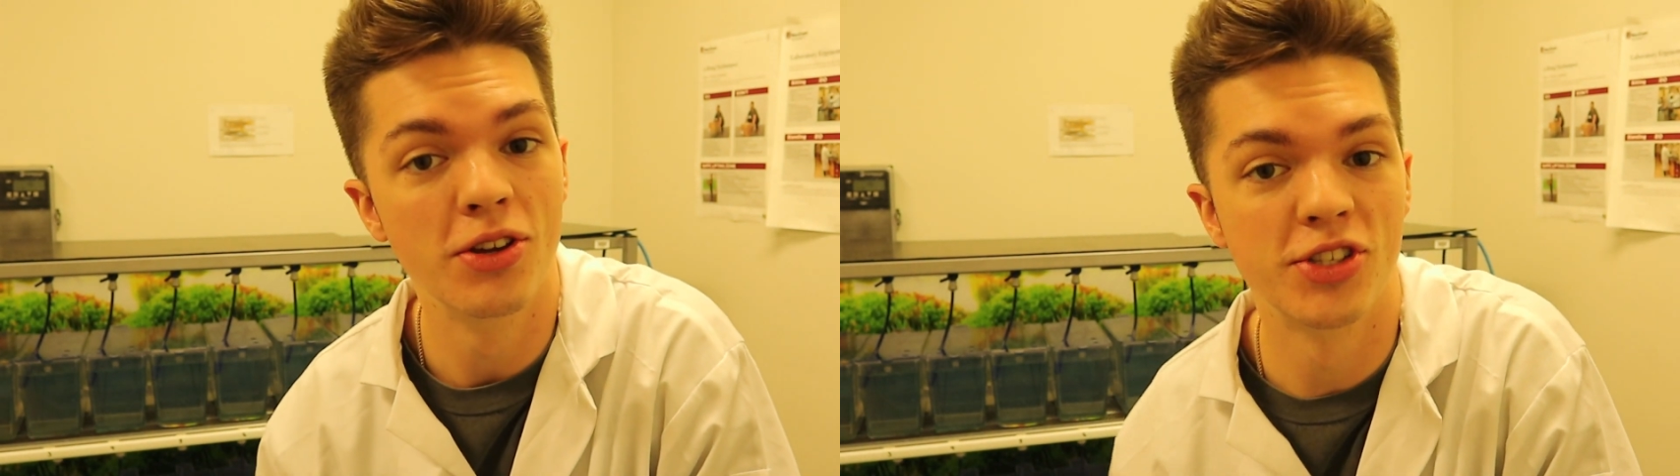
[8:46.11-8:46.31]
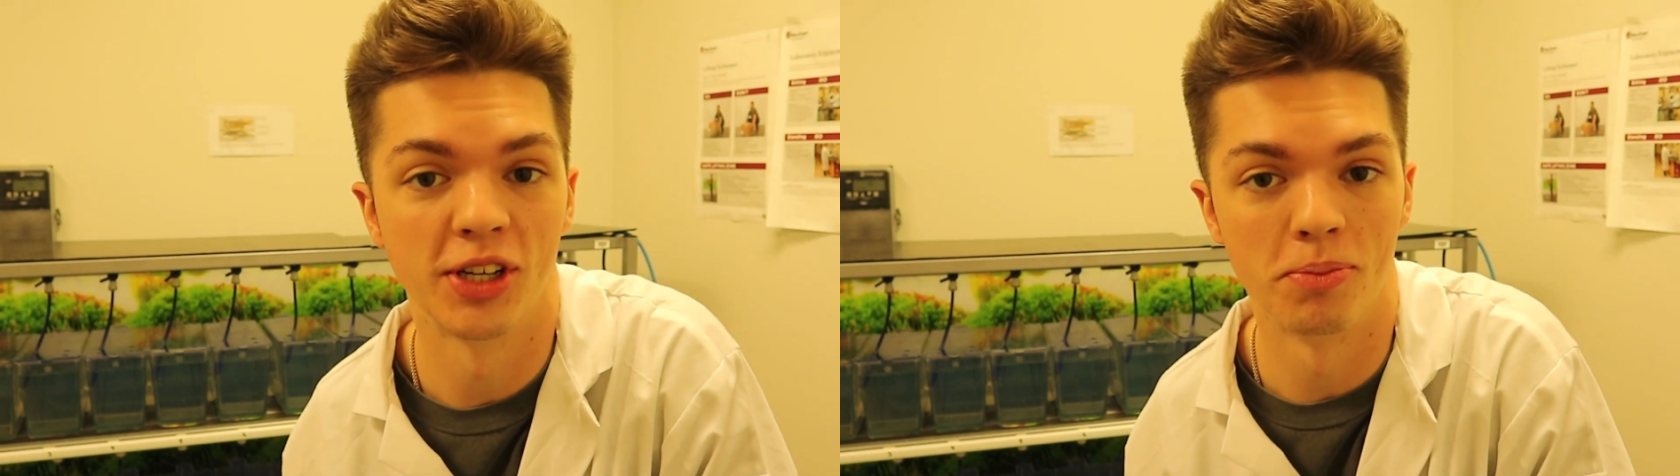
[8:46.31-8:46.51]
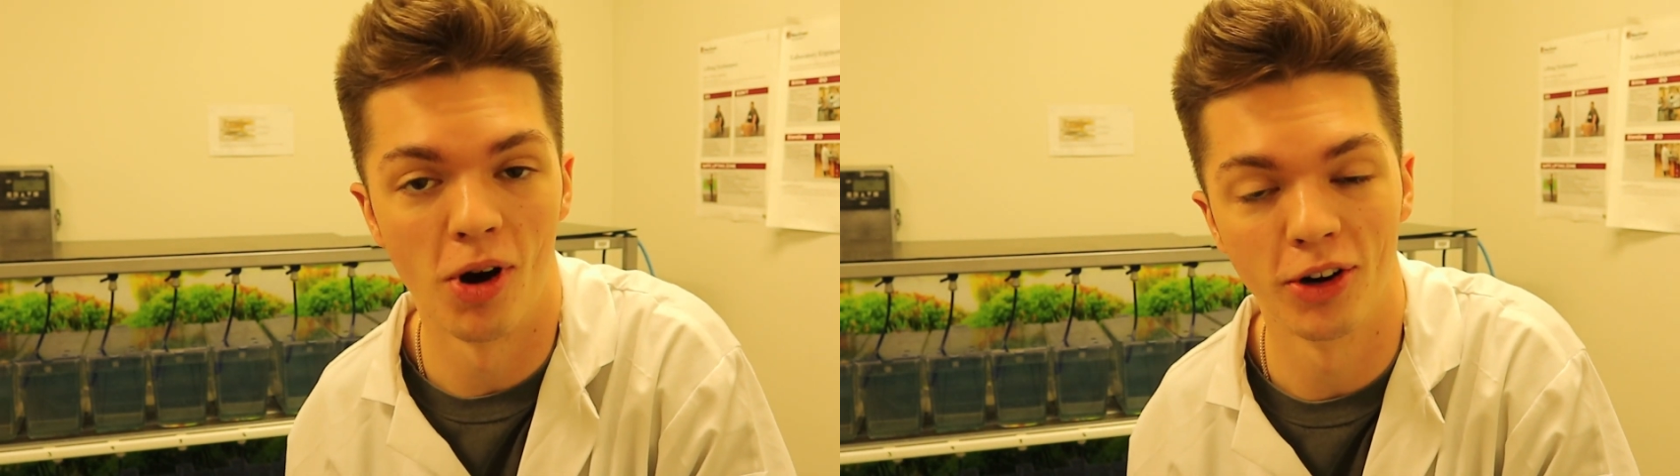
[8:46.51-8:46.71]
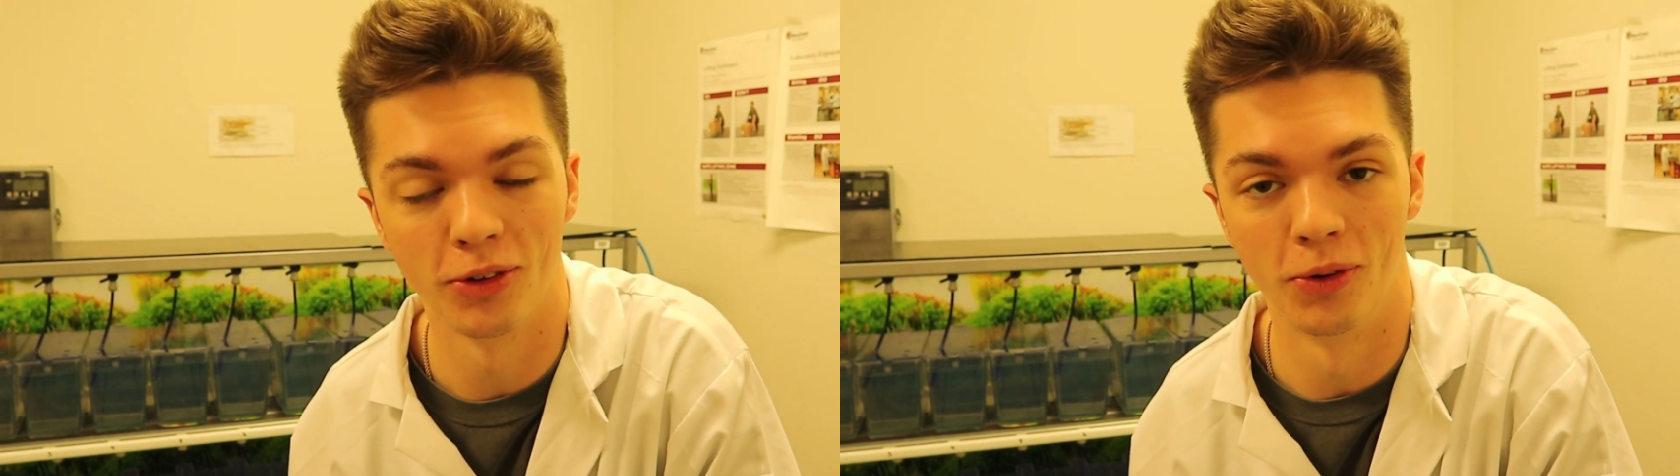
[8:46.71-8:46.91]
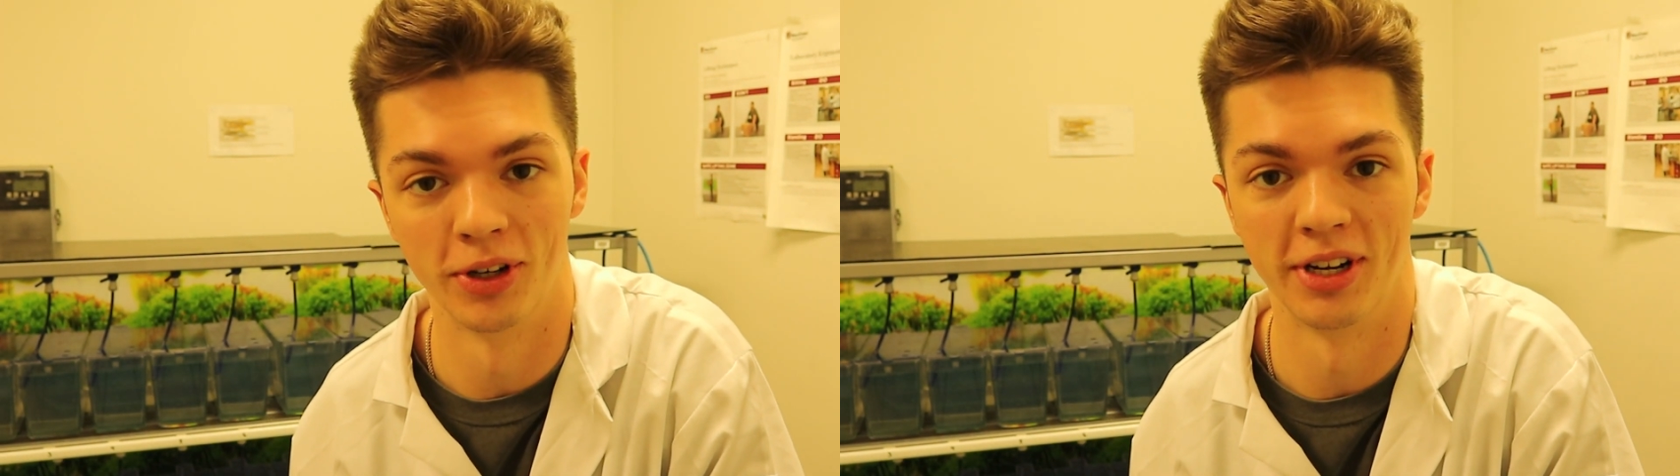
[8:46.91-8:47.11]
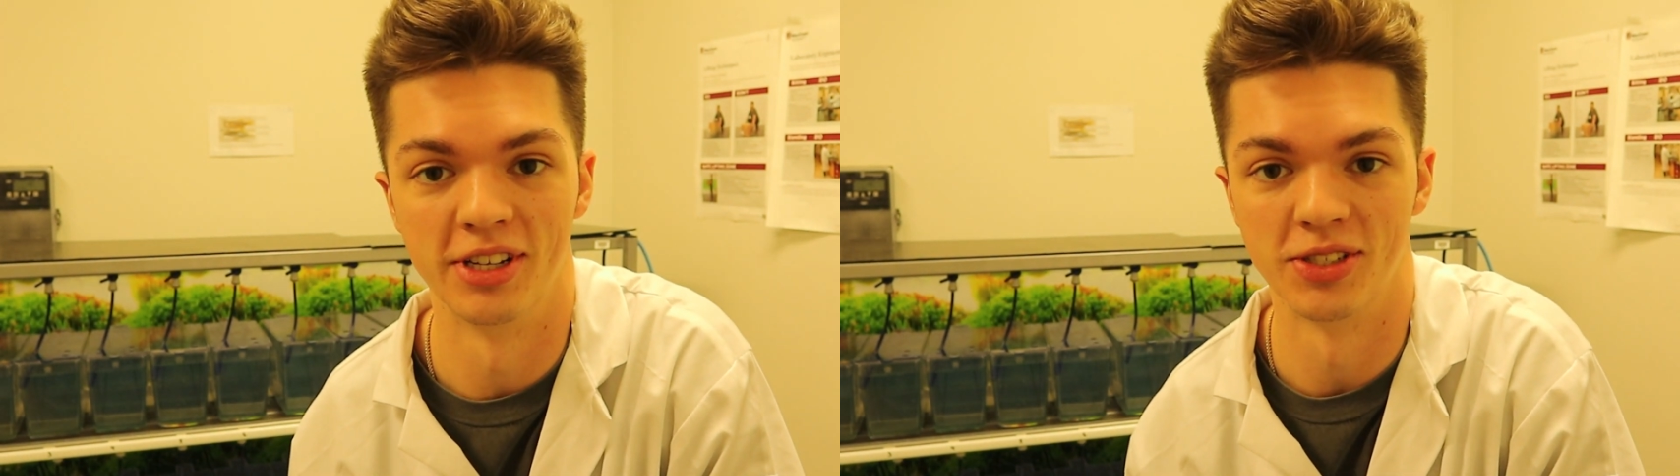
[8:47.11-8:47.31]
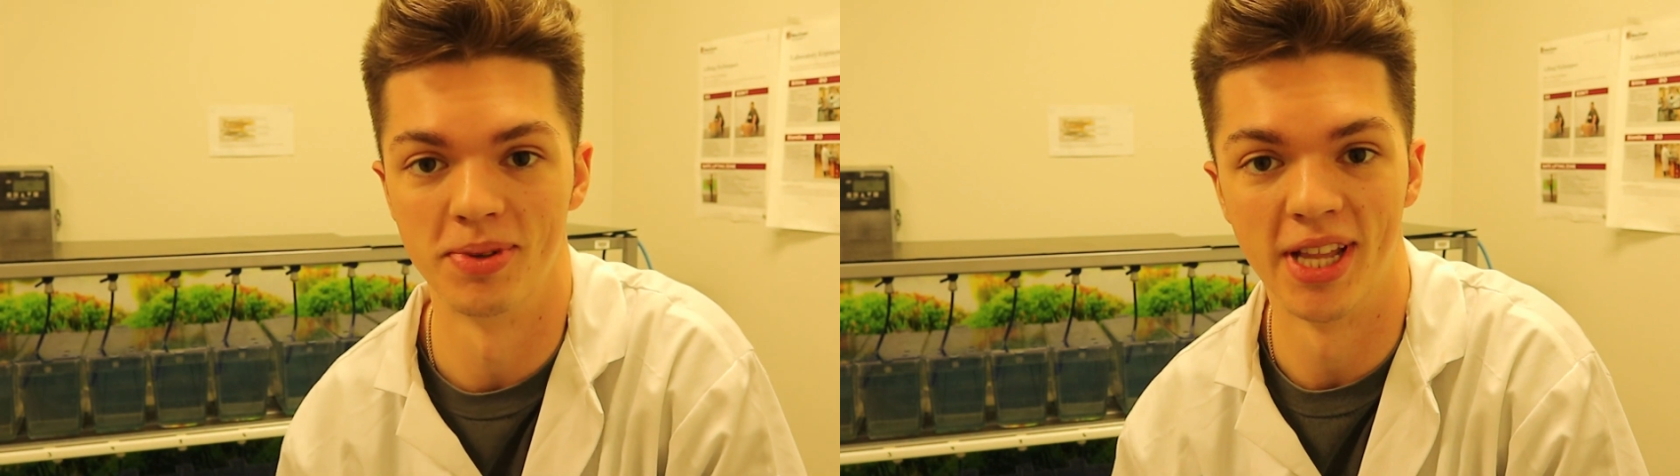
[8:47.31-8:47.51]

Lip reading: using a model organism,